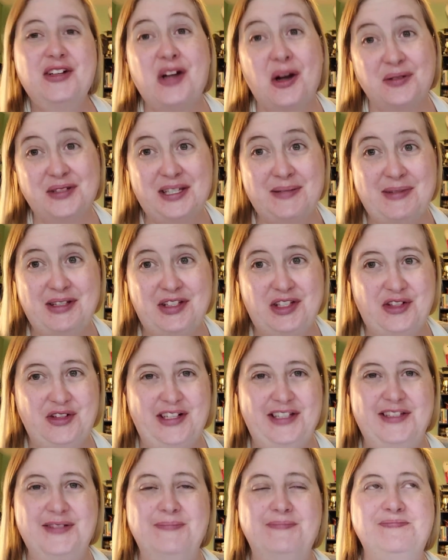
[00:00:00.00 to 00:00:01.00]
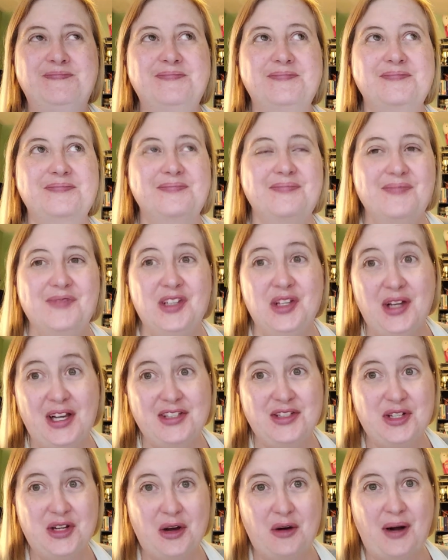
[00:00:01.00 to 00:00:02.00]
Cozy Mysteries. You
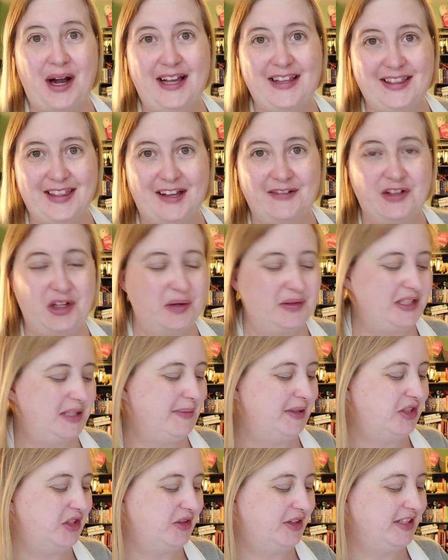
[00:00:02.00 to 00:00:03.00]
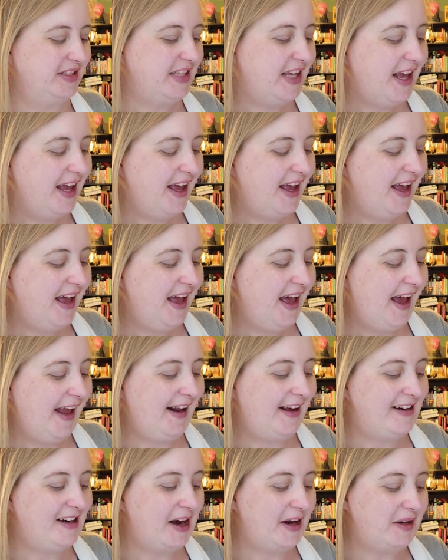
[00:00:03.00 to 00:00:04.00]
guys know I love Cozy Mysteries, and
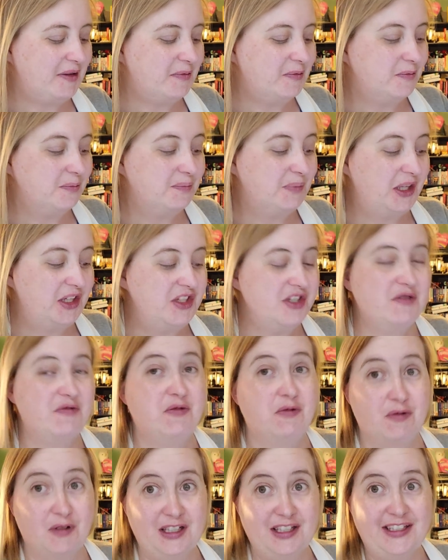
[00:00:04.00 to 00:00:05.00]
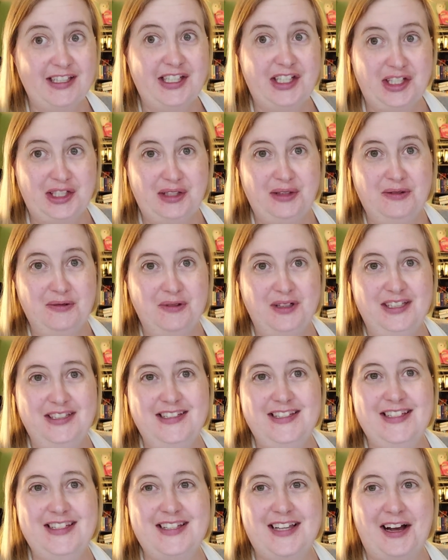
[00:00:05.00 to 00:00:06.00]
I got a bunch of really cute
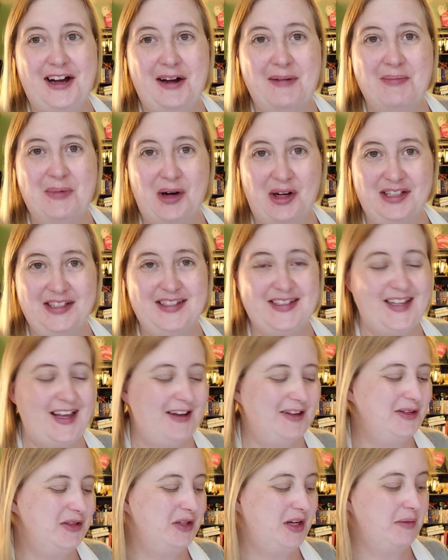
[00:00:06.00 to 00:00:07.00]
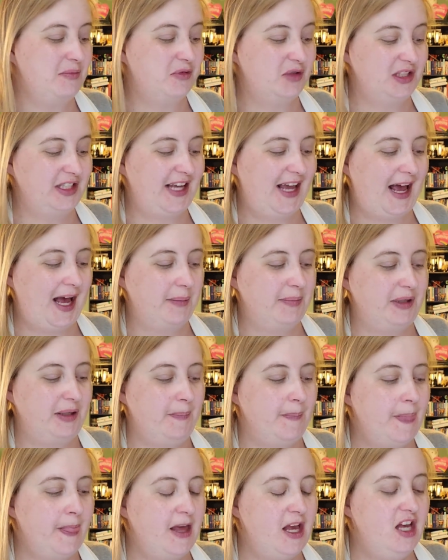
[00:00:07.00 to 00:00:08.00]
ones um, on sale, so I'm really happy.
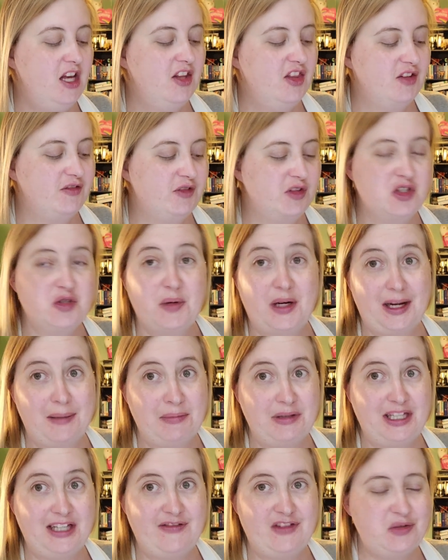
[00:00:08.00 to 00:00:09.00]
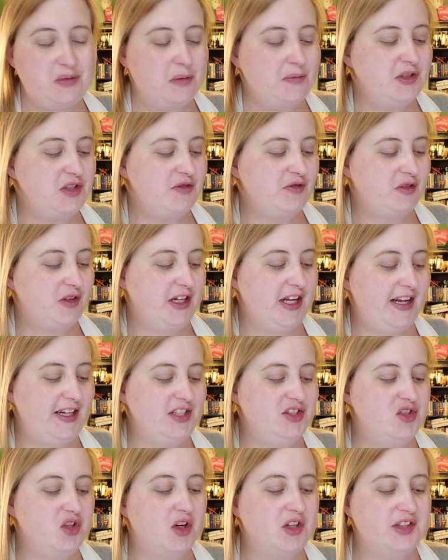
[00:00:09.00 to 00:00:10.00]
The first one, I believe this one was free, and
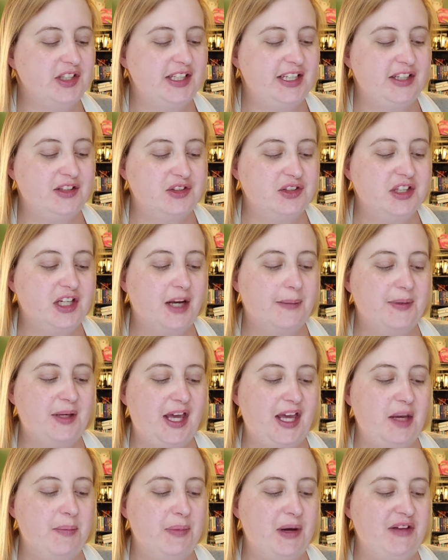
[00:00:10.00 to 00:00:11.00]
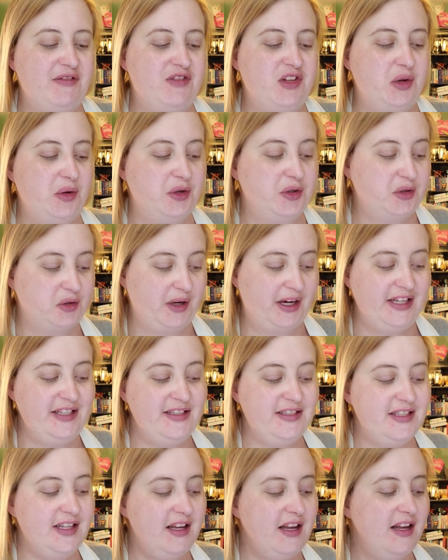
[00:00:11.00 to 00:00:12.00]
it's called A Killer Cupcake by Fiona
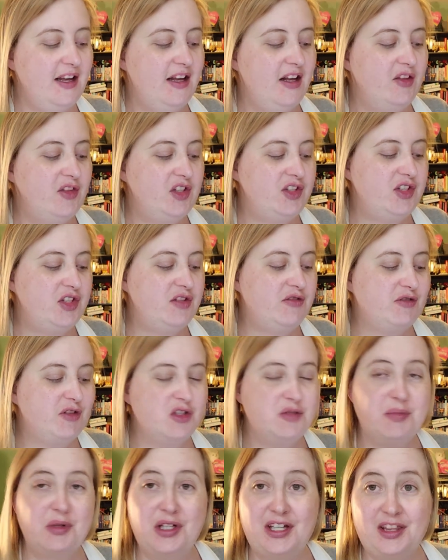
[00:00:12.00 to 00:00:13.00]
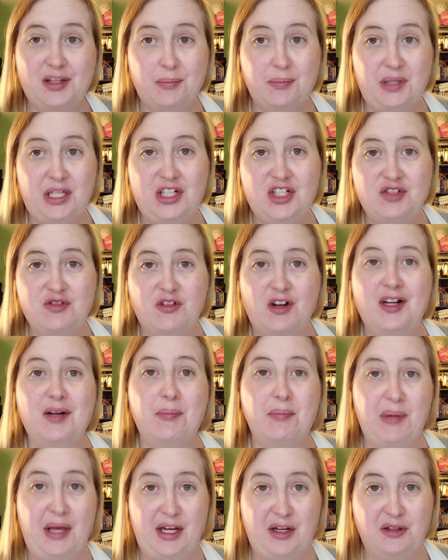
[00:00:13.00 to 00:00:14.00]
Grace. This is the first book in the
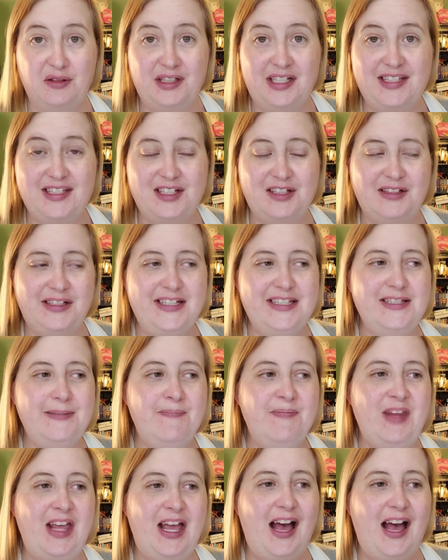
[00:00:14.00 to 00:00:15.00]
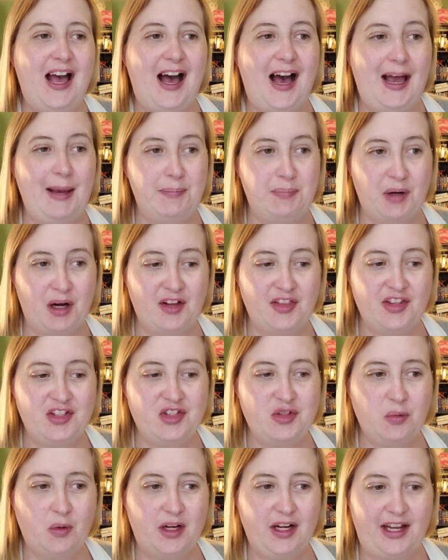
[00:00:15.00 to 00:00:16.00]
Beachfront Bakery series. I bought
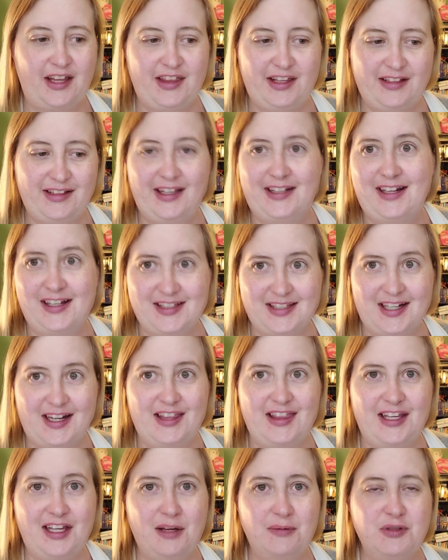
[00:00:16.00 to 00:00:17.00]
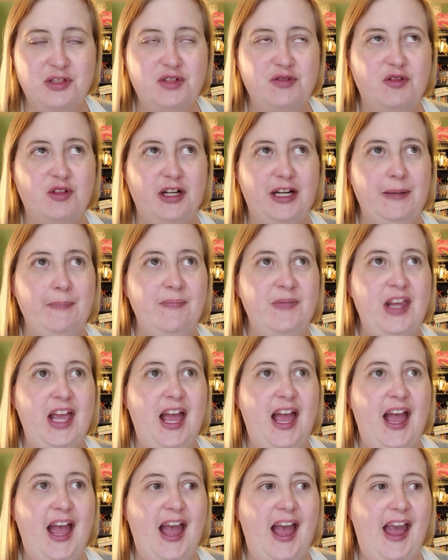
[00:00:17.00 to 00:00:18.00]
this one, I think, like I said, I think it was free.
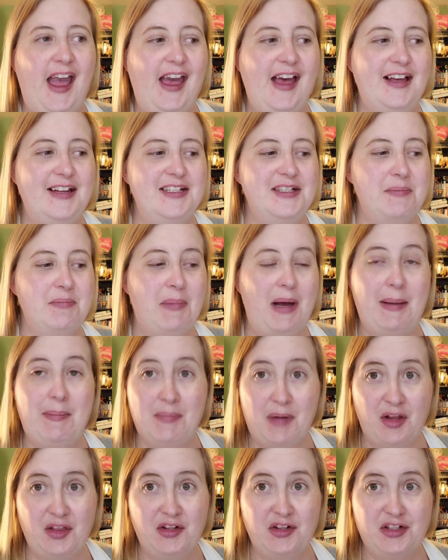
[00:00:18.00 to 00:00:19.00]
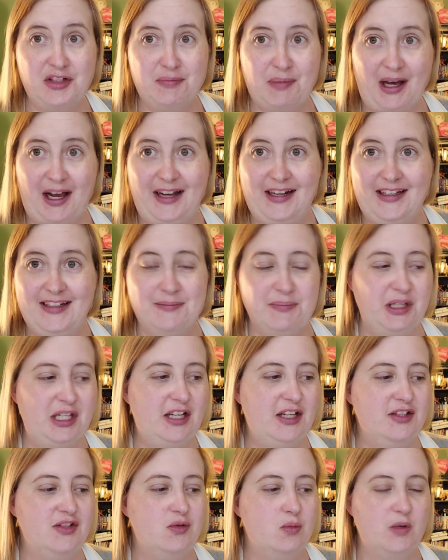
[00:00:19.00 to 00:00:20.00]
And my mother spied it
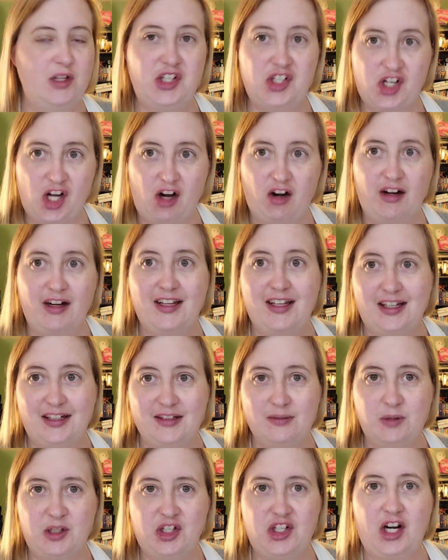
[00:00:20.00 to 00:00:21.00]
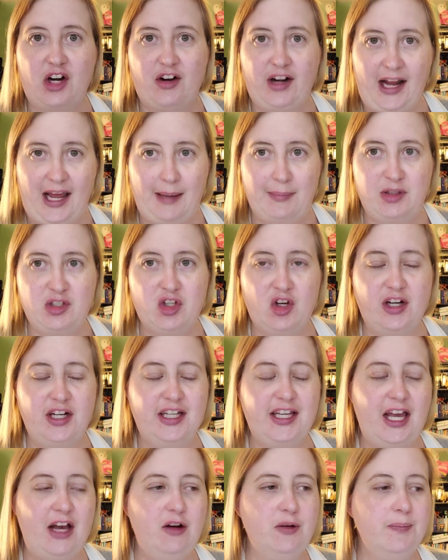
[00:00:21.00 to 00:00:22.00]
because we share a can we share an Amazon
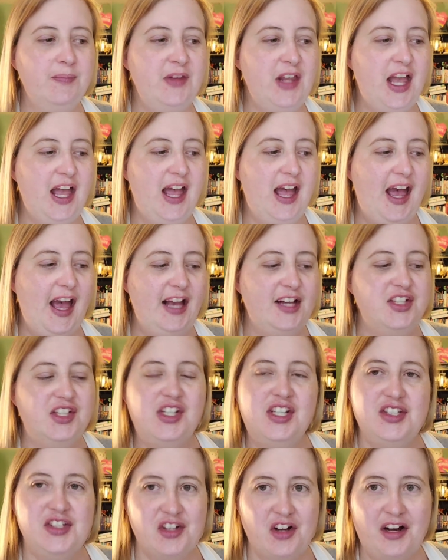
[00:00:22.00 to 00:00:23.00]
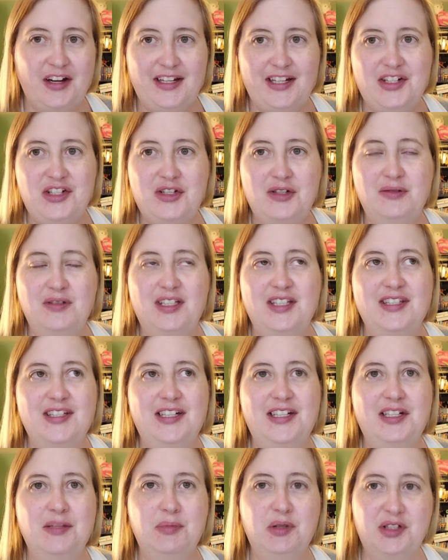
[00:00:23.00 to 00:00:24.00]
account. And she's gotten into
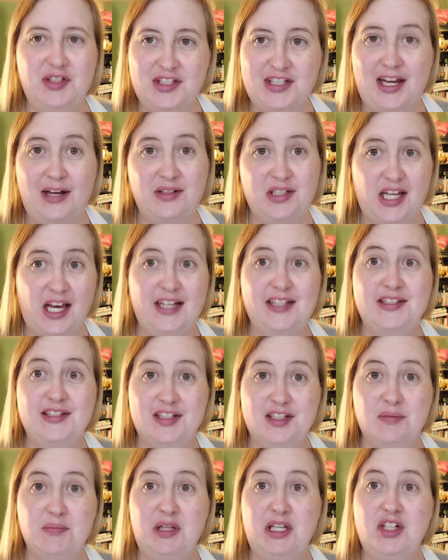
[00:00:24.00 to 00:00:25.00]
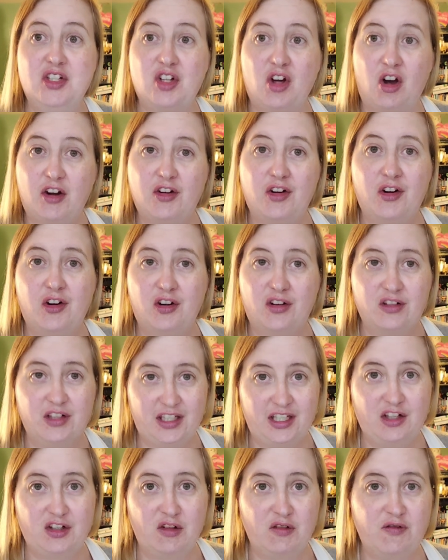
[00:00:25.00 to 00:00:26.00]
listening to books now text to speech on her
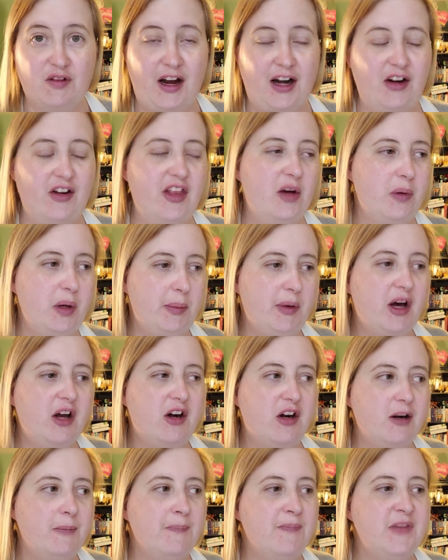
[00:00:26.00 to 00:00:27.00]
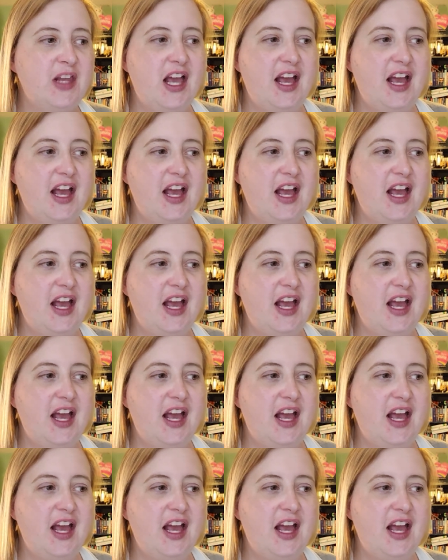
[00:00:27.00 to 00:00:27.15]
Kindle Fire that we bought her.